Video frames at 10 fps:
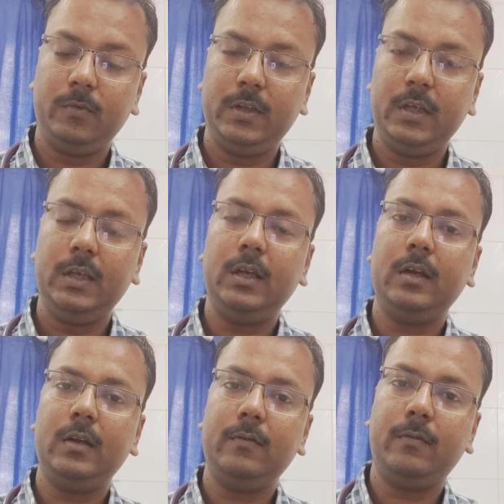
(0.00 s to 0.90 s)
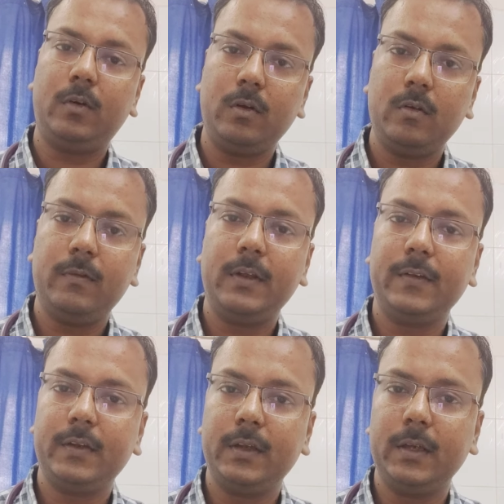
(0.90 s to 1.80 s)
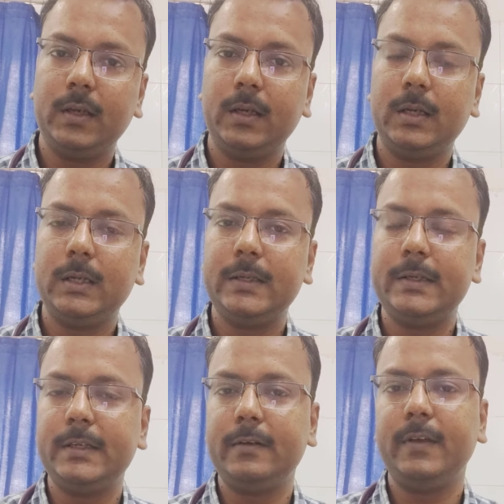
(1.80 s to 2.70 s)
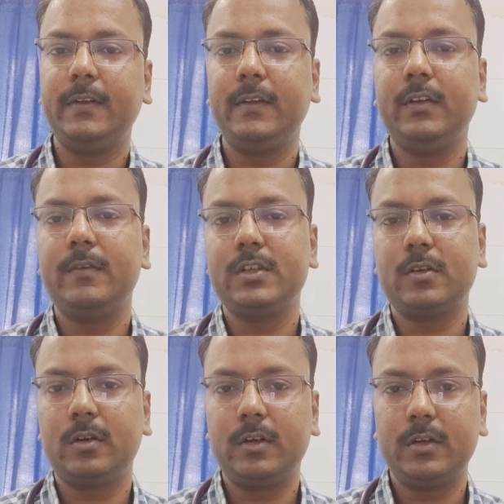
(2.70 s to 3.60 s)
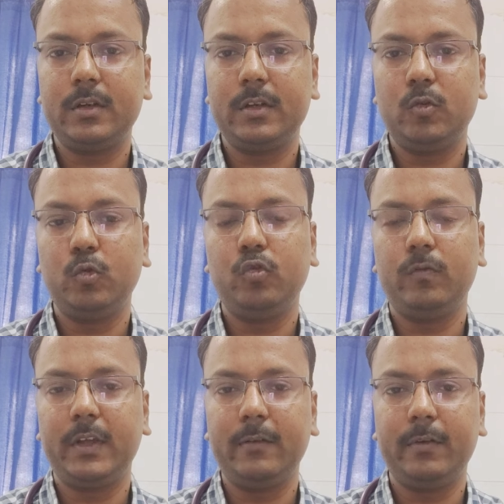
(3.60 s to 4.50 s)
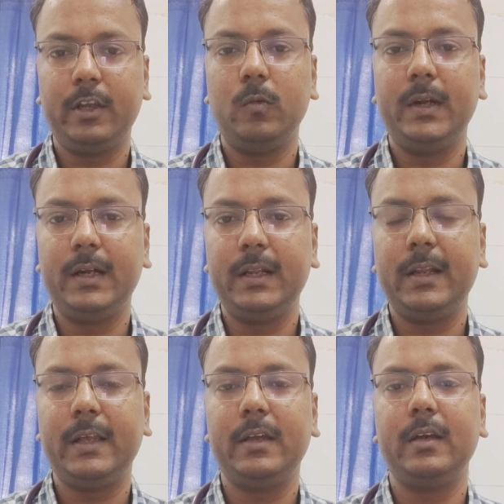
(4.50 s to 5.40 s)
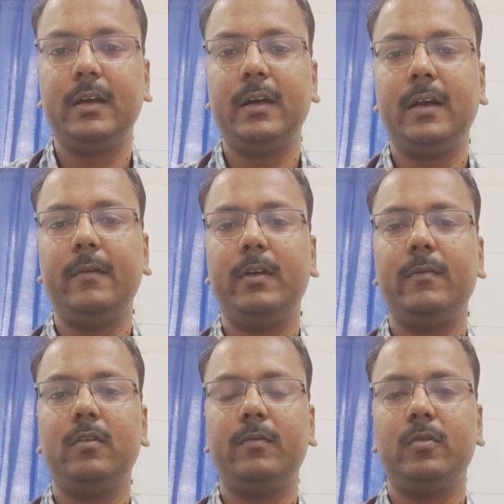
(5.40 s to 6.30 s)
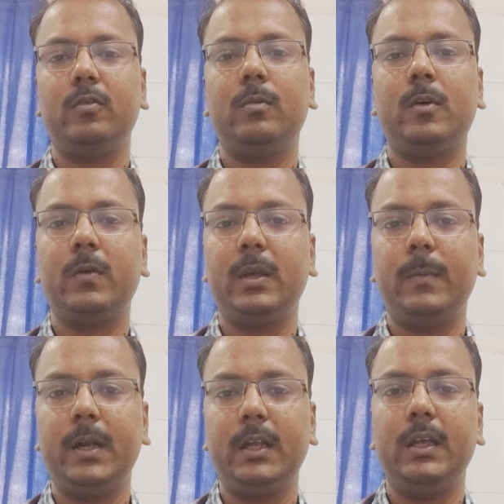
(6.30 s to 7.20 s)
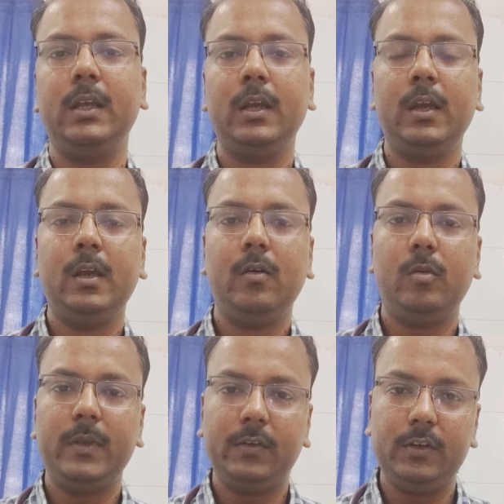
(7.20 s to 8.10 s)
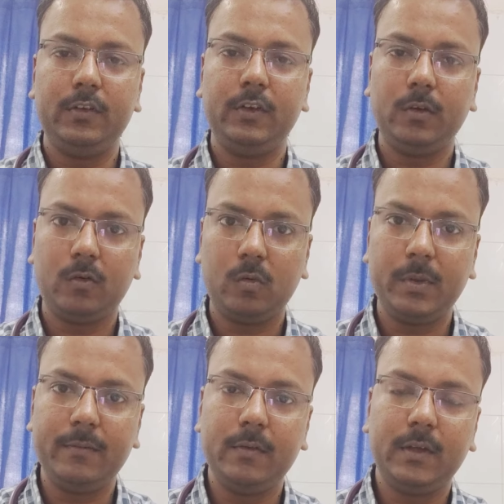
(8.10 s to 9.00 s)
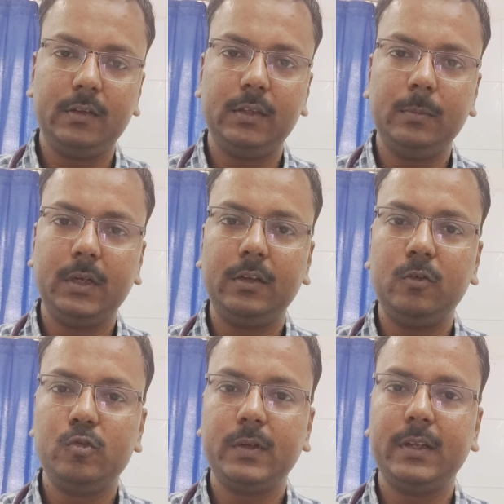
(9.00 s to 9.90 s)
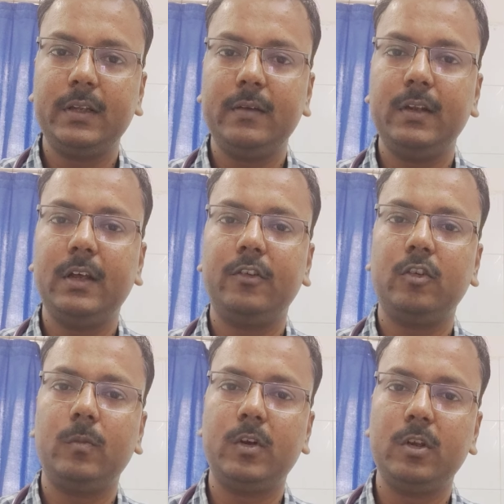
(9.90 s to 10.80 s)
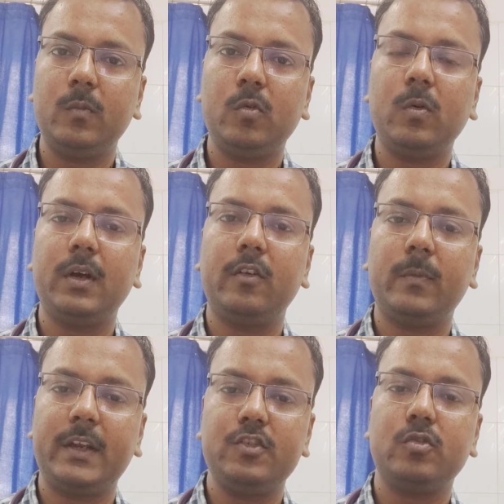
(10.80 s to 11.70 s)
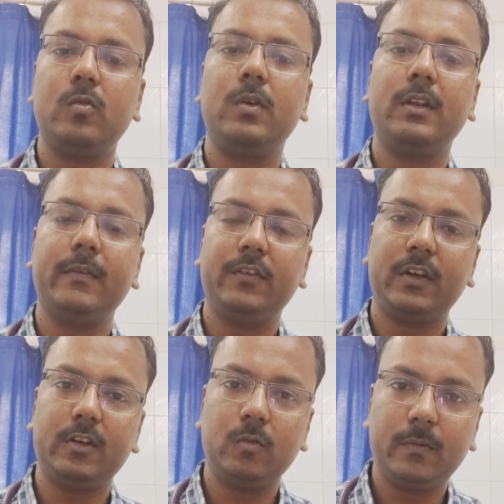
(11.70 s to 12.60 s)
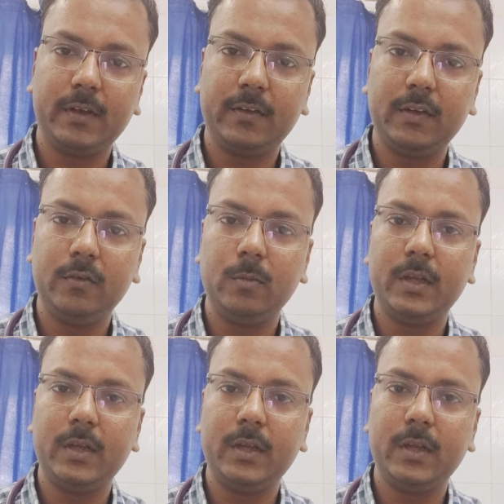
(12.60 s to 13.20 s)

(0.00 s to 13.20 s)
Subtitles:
they are fond of asking rare vaccines which are not used very frequently, like every one of you know about DPT or BCG or OPV vaccine, but usually they will ask you about pneumococcal or meningococcal, which are newer vaccines, or